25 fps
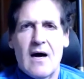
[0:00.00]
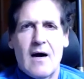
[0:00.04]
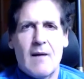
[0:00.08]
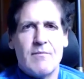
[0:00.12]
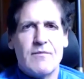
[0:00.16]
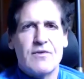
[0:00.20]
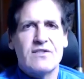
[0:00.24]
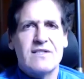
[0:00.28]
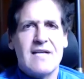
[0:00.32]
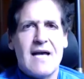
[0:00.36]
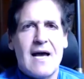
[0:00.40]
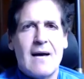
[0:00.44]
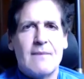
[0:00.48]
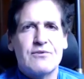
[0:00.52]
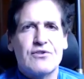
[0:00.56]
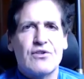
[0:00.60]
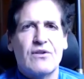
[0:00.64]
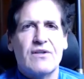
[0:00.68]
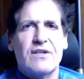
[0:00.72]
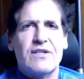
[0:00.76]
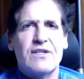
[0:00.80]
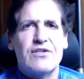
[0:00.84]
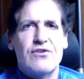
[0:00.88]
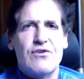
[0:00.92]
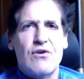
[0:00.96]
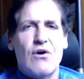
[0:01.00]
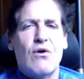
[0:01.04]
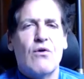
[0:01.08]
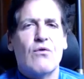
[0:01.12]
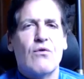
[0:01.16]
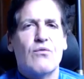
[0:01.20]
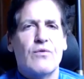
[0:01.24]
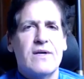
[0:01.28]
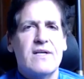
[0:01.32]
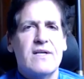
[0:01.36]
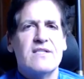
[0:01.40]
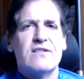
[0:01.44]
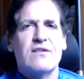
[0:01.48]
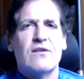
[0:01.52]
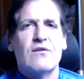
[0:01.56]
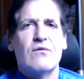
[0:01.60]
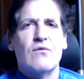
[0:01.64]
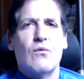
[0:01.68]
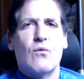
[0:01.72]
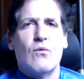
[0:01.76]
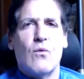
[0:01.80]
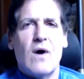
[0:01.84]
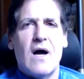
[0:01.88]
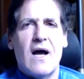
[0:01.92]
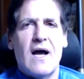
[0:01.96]
there's absolutely no reason
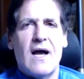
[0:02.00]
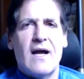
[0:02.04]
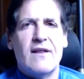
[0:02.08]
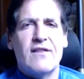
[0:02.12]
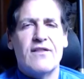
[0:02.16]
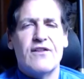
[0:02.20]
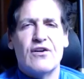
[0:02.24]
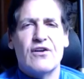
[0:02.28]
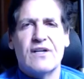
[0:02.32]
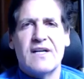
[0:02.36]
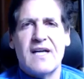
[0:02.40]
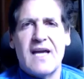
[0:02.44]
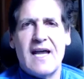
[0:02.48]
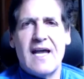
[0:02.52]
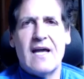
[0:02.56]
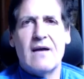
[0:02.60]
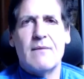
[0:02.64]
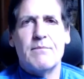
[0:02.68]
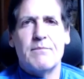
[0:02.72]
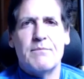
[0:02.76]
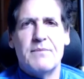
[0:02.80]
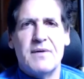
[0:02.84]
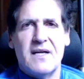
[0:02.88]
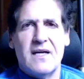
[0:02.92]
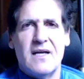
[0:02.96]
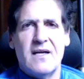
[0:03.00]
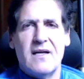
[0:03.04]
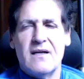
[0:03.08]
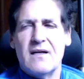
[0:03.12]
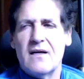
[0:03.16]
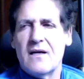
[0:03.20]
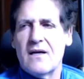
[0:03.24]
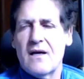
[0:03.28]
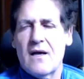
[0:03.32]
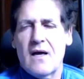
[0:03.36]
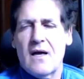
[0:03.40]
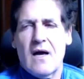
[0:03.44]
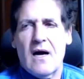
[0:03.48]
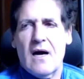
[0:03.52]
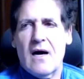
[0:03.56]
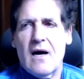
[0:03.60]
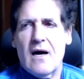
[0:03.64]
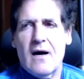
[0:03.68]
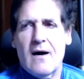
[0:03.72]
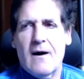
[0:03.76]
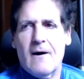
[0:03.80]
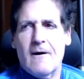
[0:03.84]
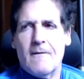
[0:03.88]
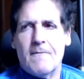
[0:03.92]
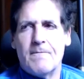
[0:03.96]
why there can't be
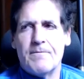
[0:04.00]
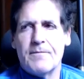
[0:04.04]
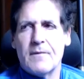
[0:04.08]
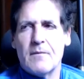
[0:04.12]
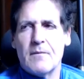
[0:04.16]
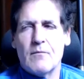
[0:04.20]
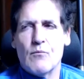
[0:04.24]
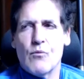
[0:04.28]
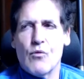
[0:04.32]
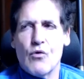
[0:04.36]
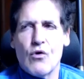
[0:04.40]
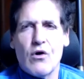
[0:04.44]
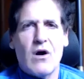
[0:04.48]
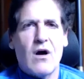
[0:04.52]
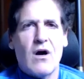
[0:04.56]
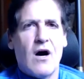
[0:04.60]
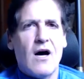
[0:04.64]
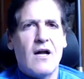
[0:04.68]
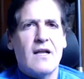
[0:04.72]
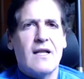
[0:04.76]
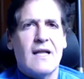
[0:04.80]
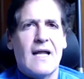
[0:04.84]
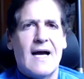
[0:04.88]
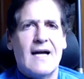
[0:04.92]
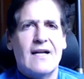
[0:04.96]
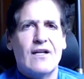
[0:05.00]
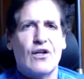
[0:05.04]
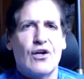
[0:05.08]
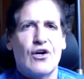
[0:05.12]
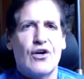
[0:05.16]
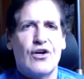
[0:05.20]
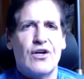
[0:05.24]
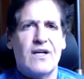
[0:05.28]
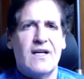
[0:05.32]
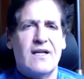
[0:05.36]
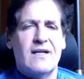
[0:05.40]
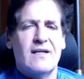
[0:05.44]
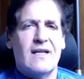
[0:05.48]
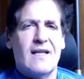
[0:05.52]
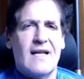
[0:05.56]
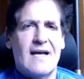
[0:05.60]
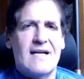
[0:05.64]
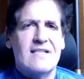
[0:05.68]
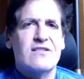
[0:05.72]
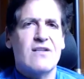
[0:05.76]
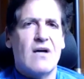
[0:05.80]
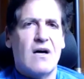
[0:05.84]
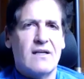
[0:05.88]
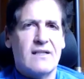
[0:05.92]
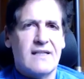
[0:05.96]
more online learning,
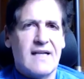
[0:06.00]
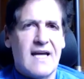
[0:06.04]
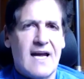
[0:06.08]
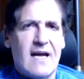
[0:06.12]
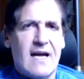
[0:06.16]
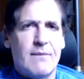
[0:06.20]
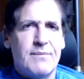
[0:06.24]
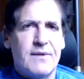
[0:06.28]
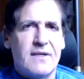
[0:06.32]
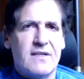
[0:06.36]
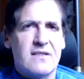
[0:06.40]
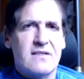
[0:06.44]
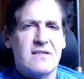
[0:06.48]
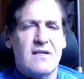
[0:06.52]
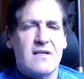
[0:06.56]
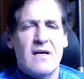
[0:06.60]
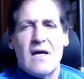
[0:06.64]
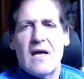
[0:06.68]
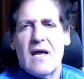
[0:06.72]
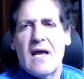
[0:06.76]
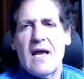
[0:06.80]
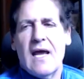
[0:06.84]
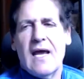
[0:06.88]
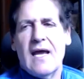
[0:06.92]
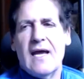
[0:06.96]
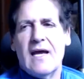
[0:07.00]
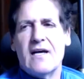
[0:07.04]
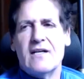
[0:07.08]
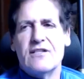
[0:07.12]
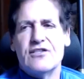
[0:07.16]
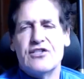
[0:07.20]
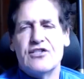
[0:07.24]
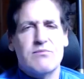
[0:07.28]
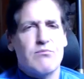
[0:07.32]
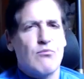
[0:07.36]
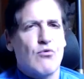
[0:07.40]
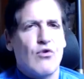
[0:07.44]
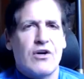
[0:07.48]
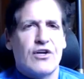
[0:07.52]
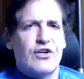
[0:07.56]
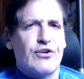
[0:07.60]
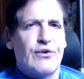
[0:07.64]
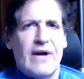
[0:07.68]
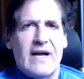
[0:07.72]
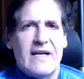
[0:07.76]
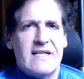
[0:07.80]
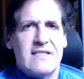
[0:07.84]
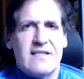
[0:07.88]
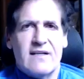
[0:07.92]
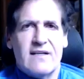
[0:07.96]
less on campus, and just more
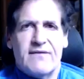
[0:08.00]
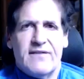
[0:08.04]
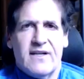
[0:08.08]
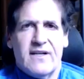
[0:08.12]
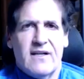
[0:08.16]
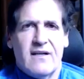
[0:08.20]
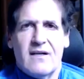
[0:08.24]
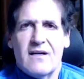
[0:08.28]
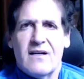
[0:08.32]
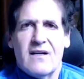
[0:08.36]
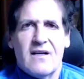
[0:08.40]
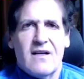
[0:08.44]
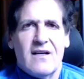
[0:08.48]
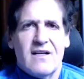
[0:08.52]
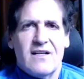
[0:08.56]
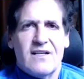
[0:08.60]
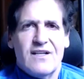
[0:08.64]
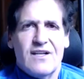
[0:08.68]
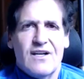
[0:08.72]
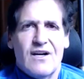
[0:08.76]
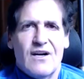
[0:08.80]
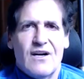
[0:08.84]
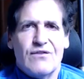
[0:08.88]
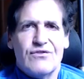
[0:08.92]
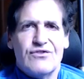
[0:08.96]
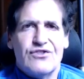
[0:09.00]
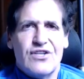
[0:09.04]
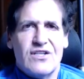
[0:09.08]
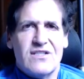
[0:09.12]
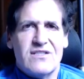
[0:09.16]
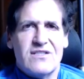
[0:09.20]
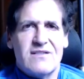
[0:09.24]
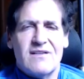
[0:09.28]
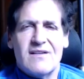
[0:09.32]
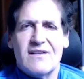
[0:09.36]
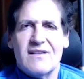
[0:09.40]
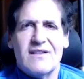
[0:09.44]
creativity. You know, just